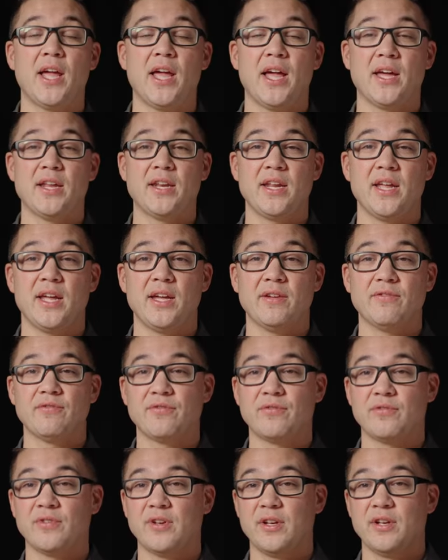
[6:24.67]
And if
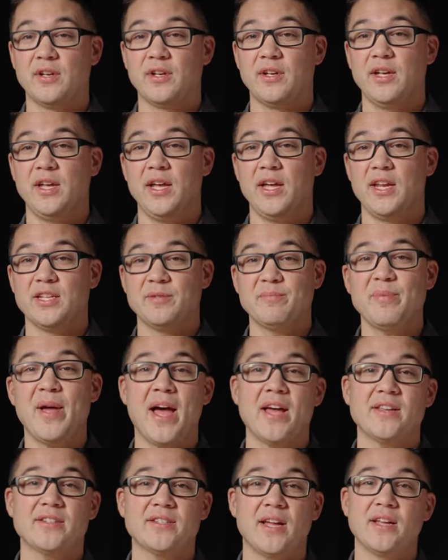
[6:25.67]
it has
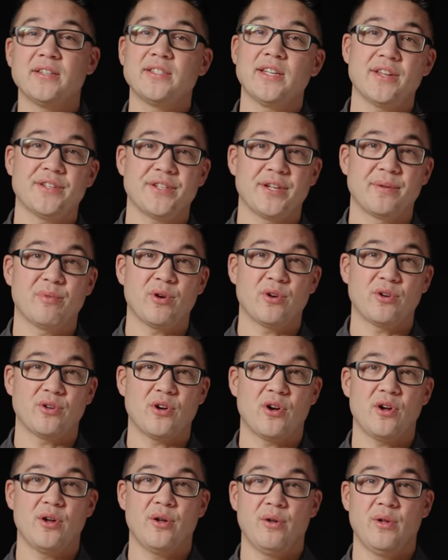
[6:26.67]
passed that testing
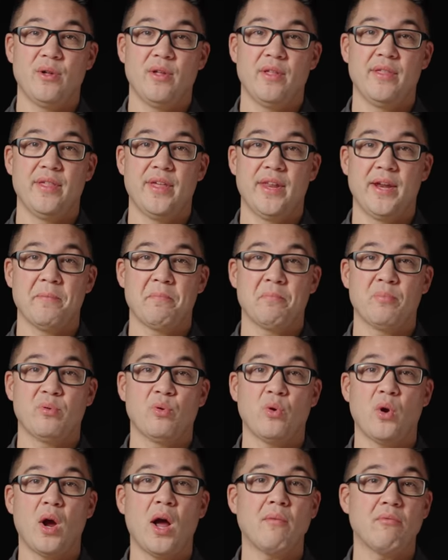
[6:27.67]
protocol, then it
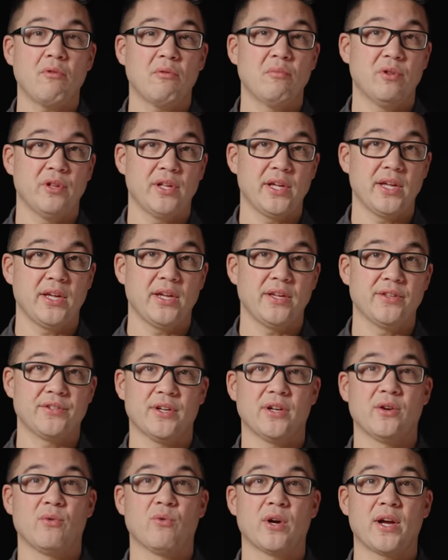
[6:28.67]
probably is
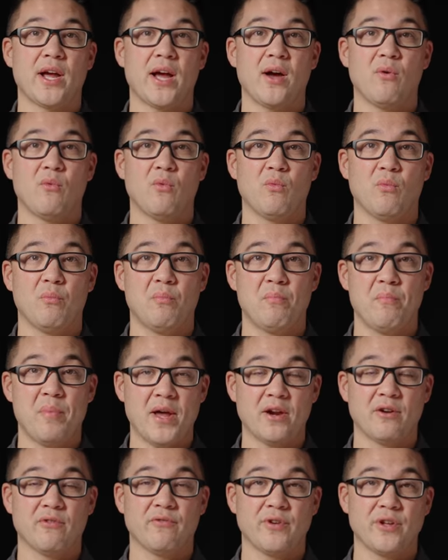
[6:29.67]
going to work out
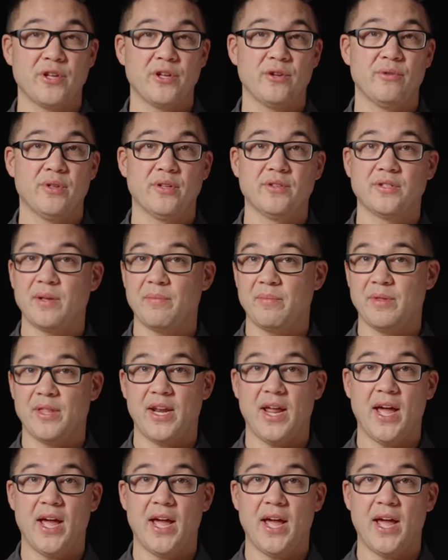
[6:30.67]
better for you than something that